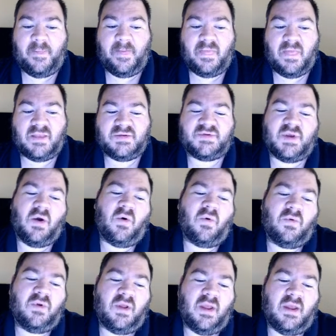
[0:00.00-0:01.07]

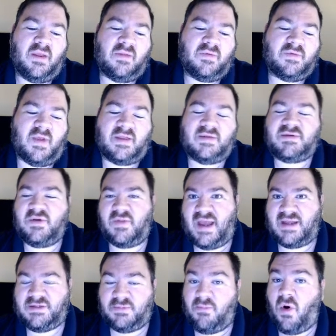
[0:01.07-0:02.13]
So
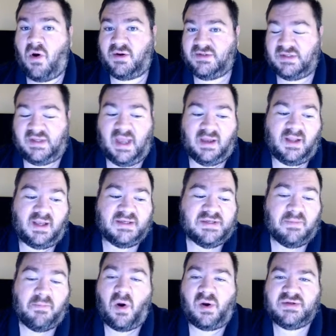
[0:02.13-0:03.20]
that's Mark's account. Like I said,
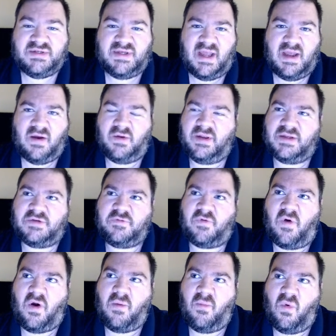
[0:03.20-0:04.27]
Mark's account is
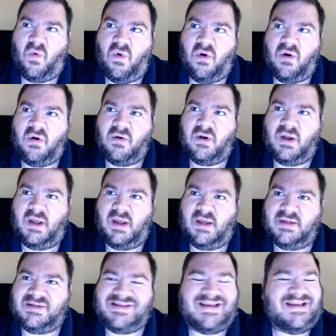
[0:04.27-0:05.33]
far more
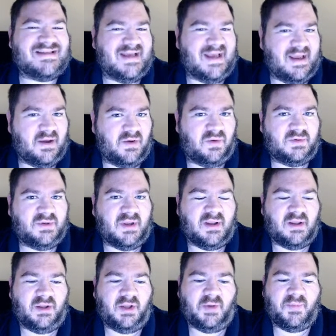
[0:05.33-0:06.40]
detailed, a
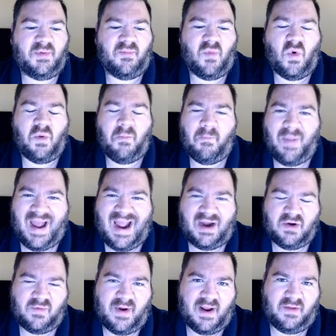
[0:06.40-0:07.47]
little bit more
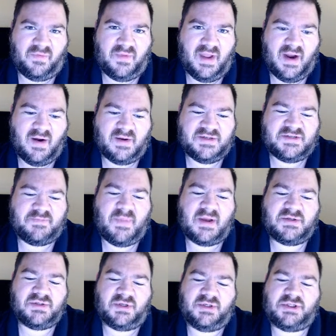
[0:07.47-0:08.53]
background there,
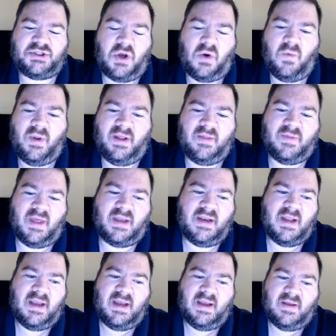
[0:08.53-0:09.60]
especially showing that
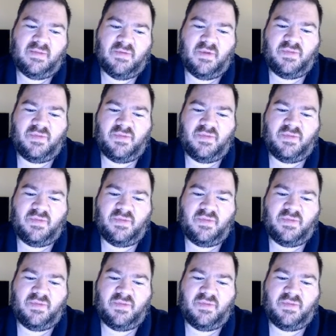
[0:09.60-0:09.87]
the